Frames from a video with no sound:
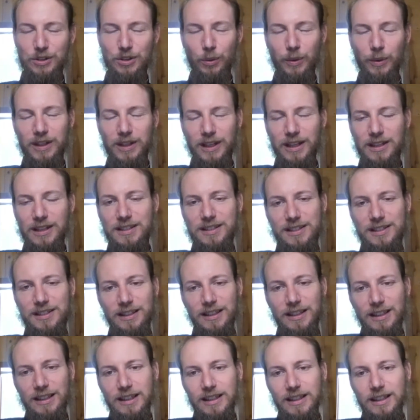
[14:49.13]
with us
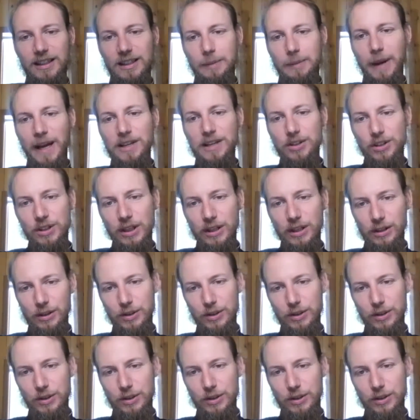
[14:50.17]
the past year.